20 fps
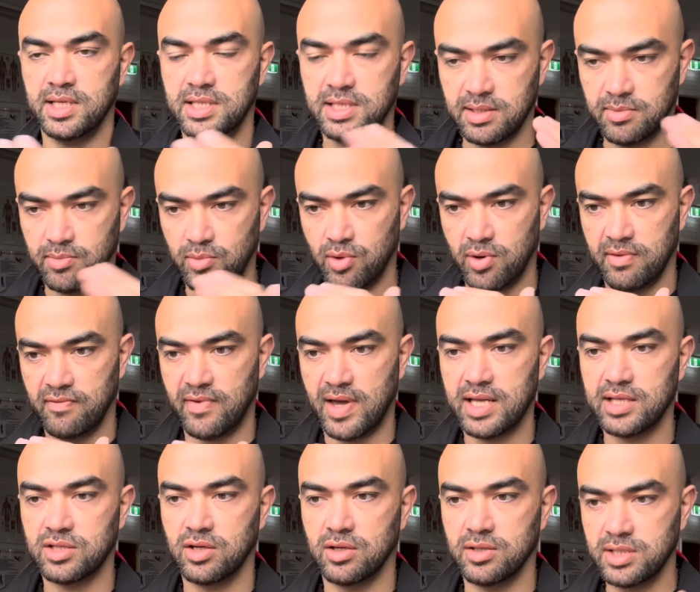is a more
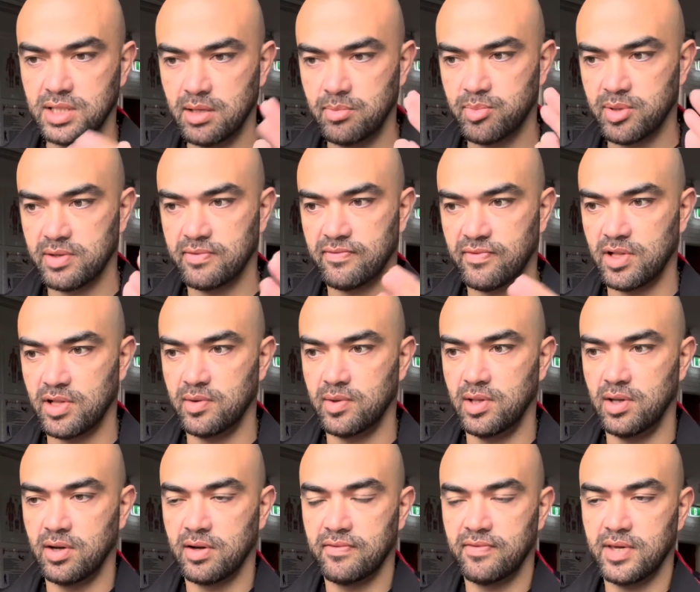advanced concept, but follow
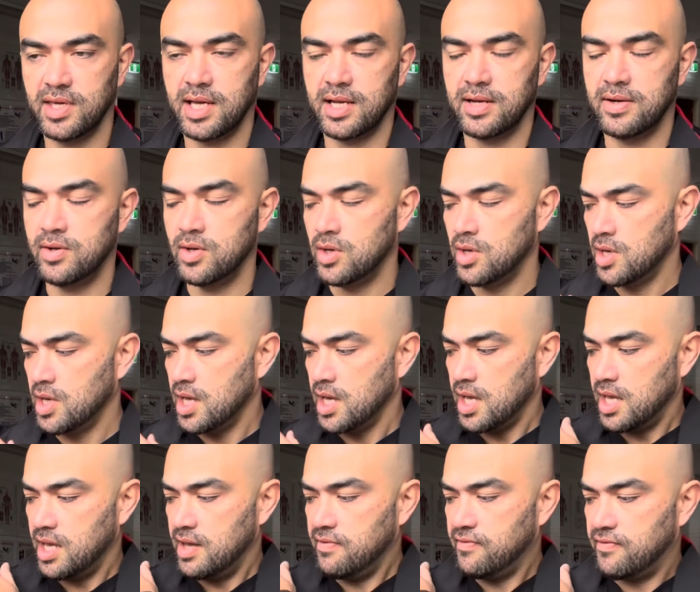along if you can.
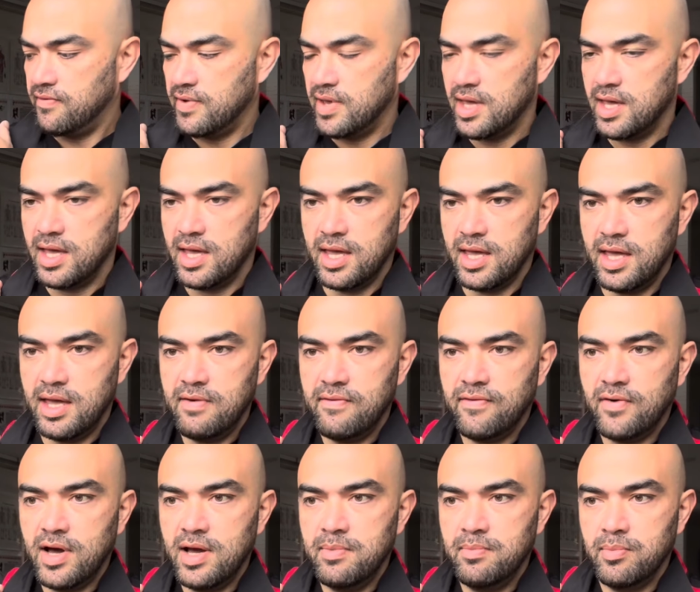If
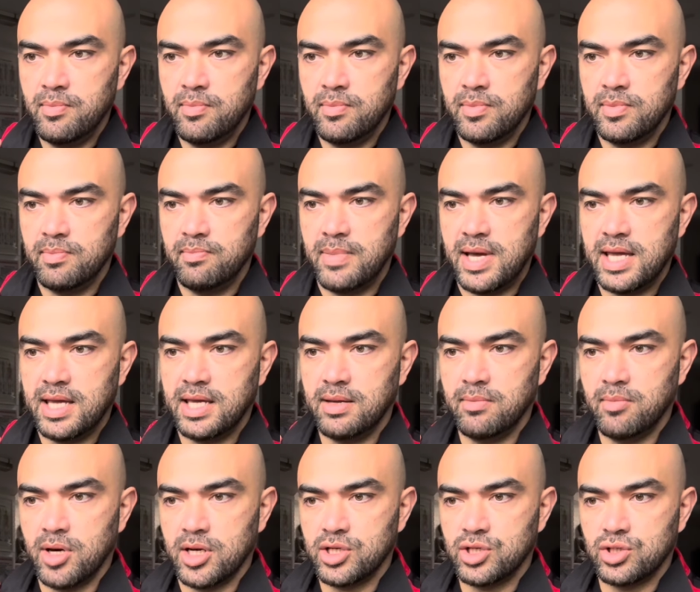I'm making
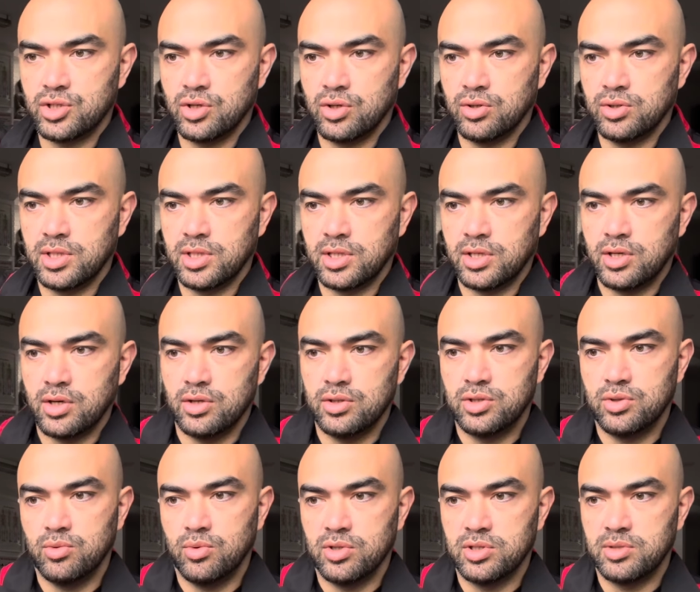my shoulder go
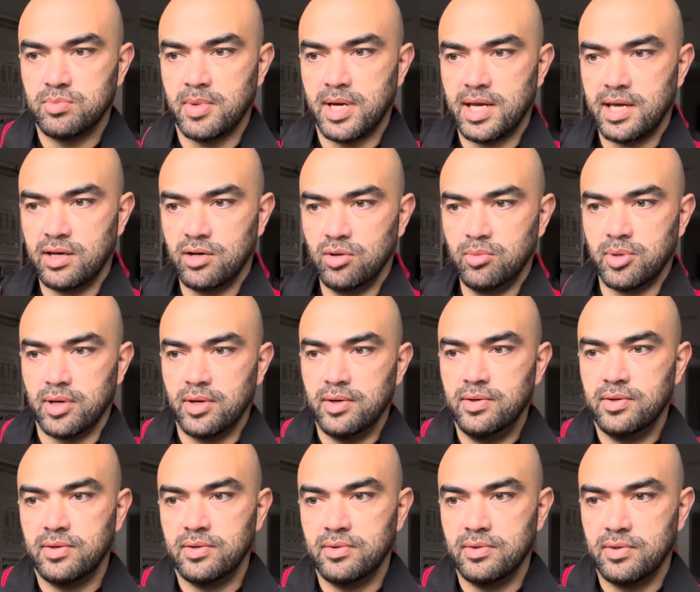towards my elbow,
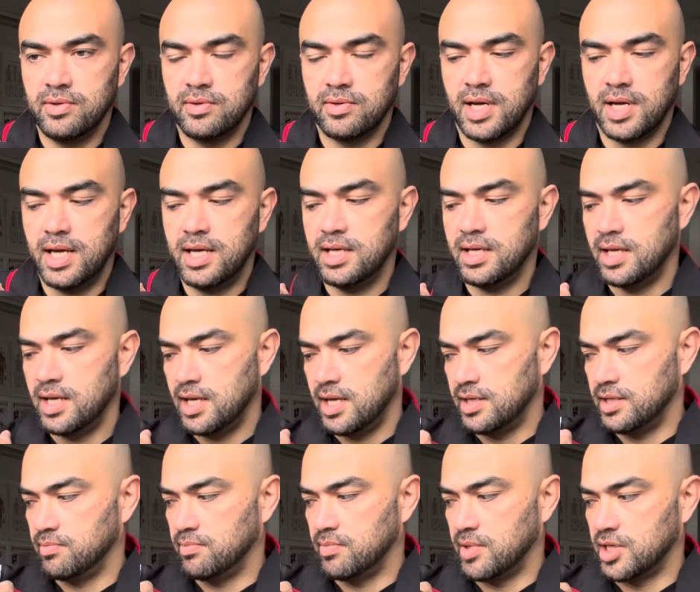right?
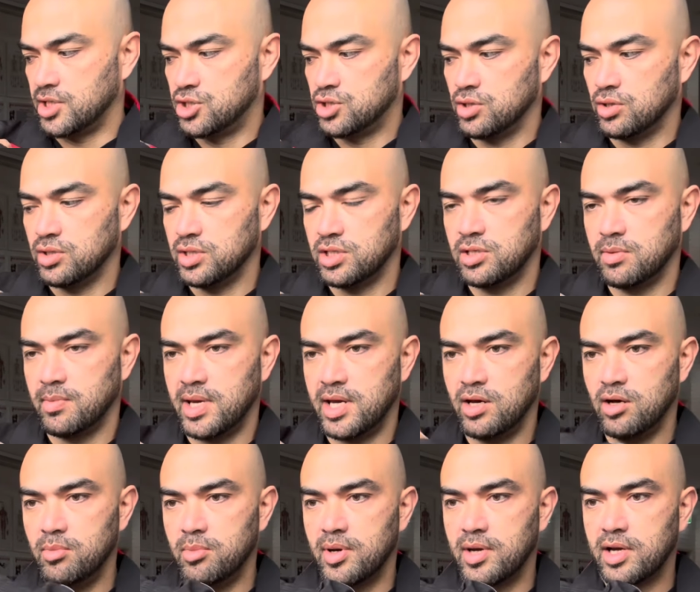My shoulder to my
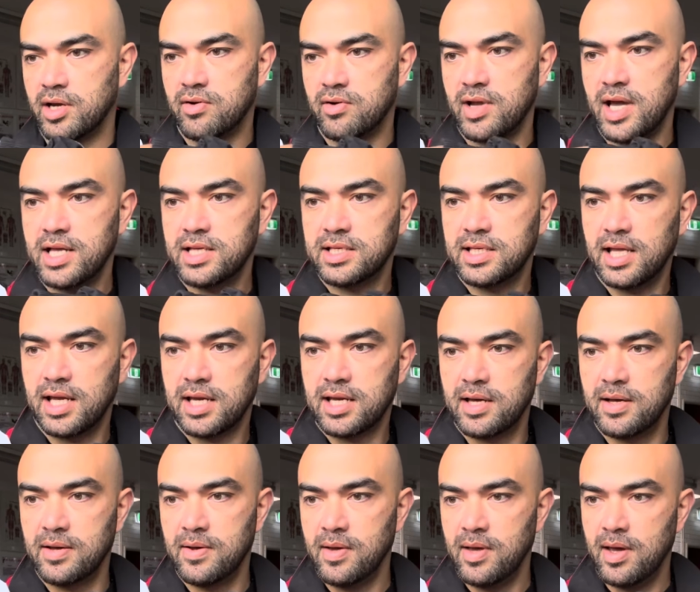elbow, it creates like
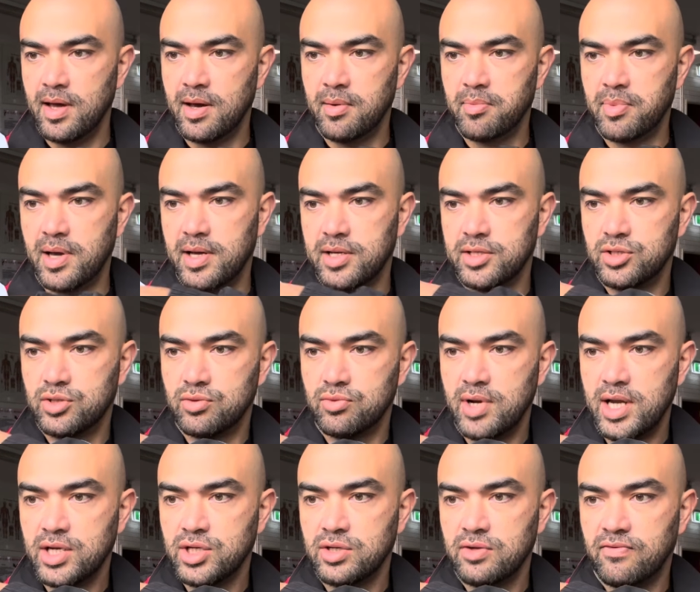a
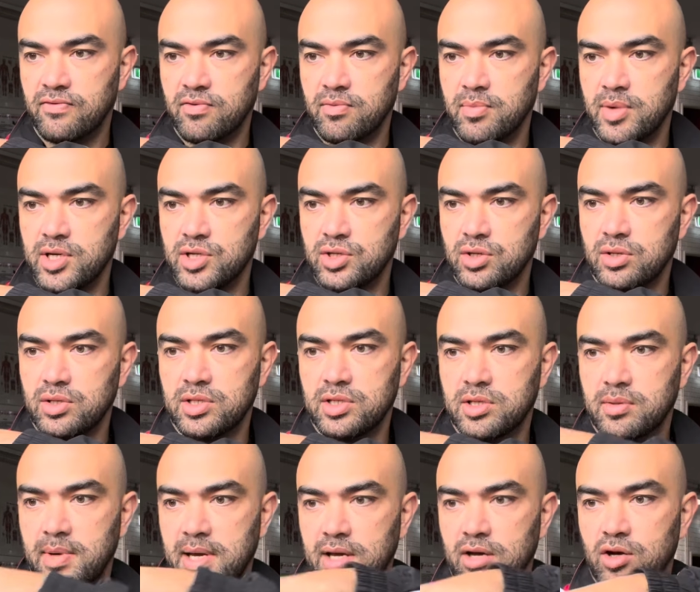direction from my shoulder
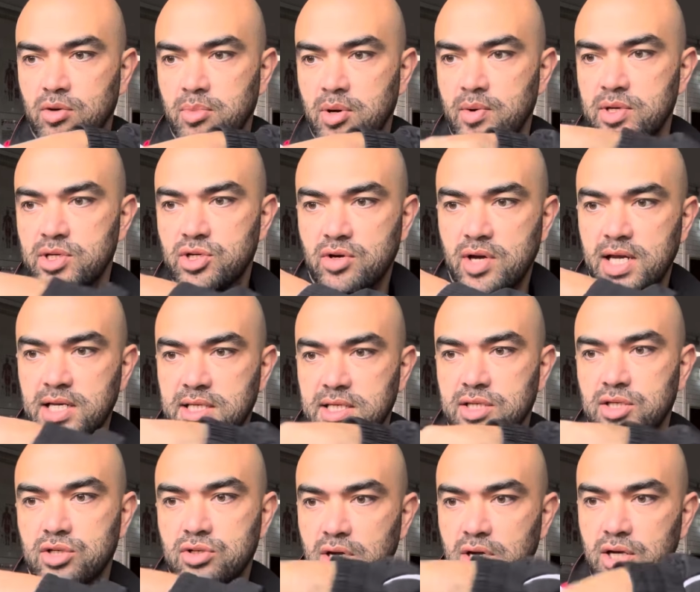to my elbow, which creates a
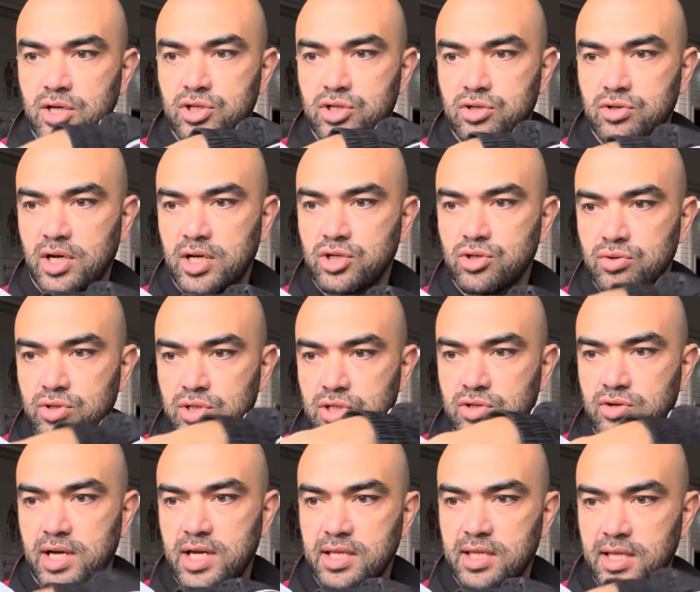structural
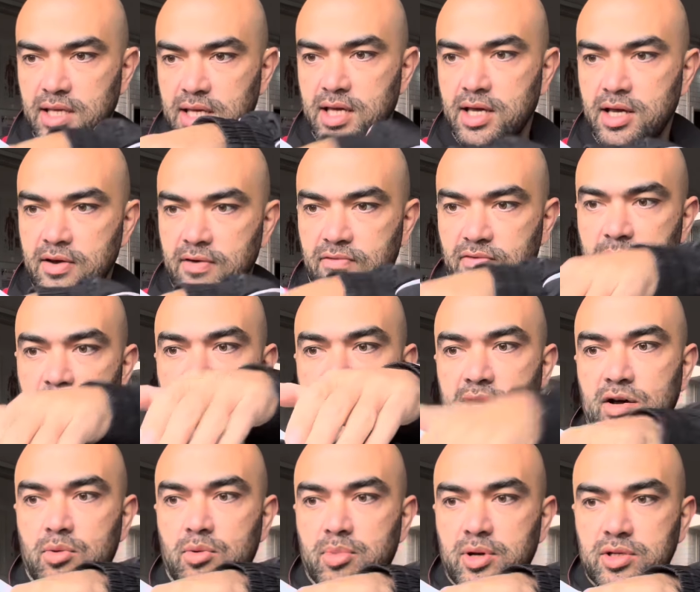strength from my
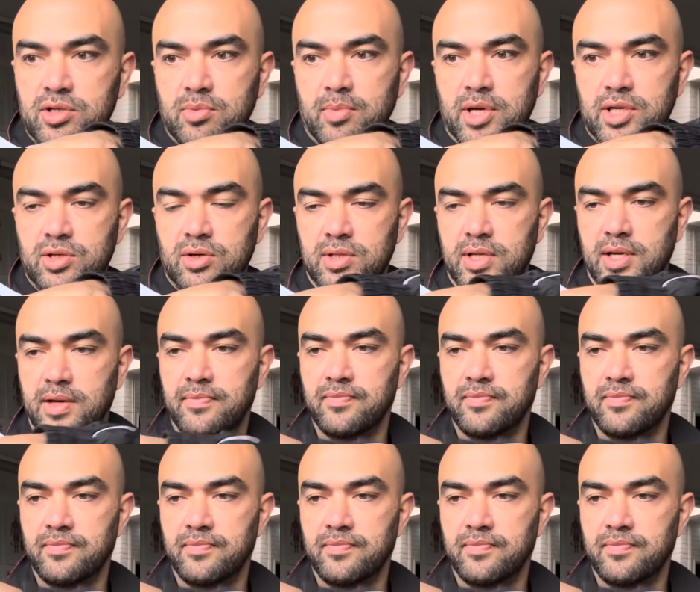elbow to my shoulder.